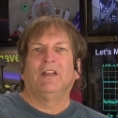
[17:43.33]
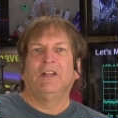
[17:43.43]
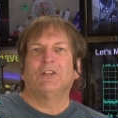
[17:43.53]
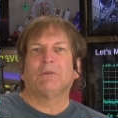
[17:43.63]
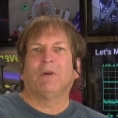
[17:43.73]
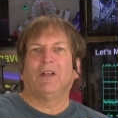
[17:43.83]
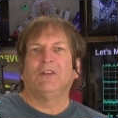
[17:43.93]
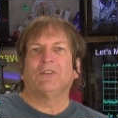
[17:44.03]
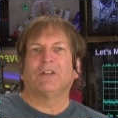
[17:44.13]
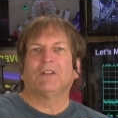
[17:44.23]
either by
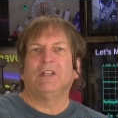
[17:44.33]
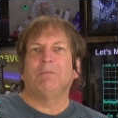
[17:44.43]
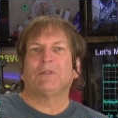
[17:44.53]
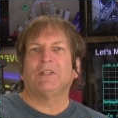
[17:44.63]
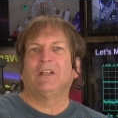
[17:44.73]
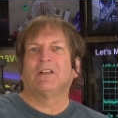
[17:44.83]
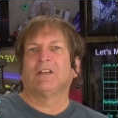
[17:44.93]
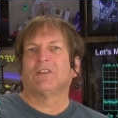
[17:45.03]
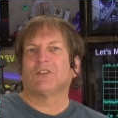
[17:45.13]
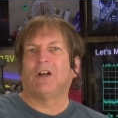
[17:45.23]
using DeepSeek
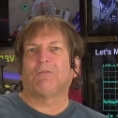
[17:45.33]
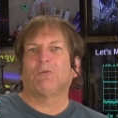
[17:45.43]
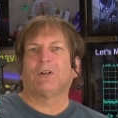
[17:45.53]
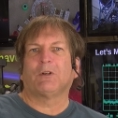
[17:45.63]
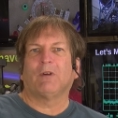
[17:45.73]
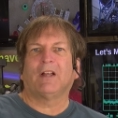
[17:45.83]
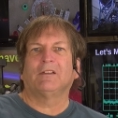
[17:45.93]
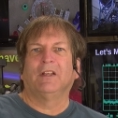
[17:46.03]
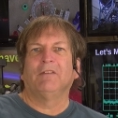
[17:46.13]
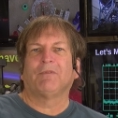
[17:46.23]
software
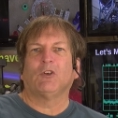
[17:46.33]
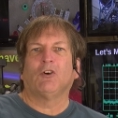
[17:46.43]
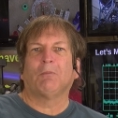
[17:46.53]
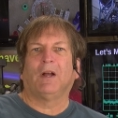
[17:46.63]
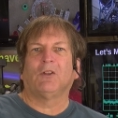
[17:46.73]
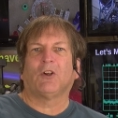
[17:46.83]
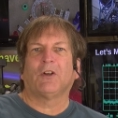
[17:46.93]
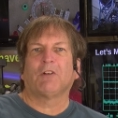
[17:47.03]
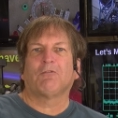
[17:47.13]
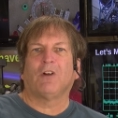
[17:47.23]
directly or by
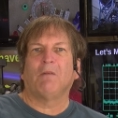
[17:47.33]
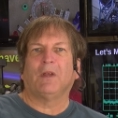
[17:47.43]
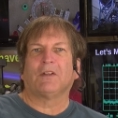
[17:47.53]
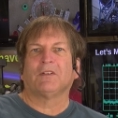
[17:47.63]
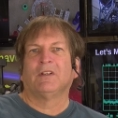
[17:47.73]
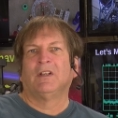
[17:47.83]
learning from it.